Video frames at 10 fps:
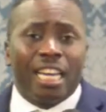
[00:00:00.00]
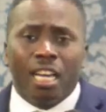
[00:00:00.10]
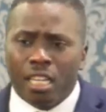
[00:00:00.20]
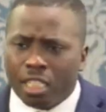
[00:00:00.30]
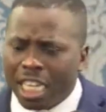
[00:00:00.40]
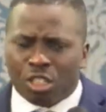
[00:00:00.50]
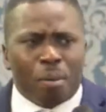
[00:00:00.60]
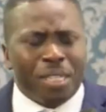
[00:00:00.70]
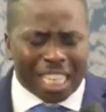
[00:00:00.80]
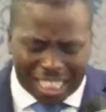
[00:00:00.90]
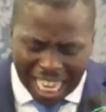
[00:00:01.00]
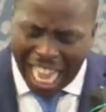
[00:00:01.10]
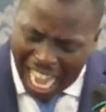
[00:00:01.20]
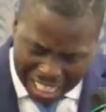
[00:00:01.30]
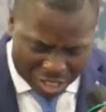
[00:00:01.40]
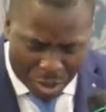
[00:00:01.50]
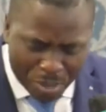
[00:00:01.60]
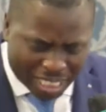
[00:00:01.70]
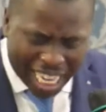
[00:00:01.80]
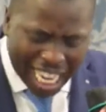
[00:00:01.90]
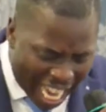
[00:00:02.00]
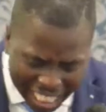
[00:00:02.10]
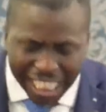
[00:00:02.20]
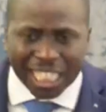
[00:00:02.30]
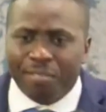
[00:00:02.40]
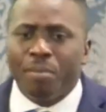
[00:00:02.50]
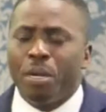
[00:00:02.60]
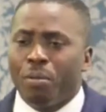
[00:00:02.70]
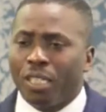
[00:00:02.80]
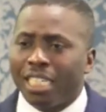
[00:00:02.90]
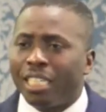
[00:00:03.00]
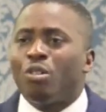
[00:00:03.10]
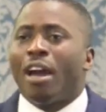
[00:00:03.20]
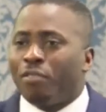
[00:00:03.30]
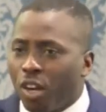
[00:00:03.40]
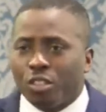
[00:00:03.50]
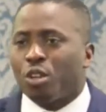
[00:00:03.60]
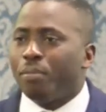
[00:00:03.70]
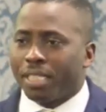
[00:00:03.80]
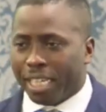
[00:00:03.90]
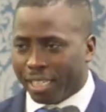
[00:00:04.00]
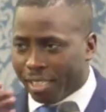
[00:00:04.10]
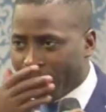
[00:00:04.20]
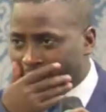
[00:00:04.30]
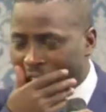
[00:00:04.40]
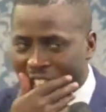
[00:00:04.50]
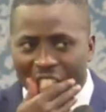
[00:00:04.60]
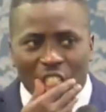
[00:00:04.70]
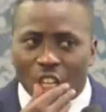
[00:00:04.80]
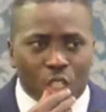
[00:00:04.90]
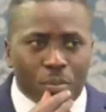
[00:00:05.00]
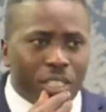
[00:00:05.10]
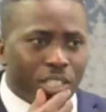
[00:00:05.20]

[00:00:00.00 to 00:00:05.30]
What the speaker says: you see, submission, you say, I submitted and he's giving me money. You have not submitted. It's not submission.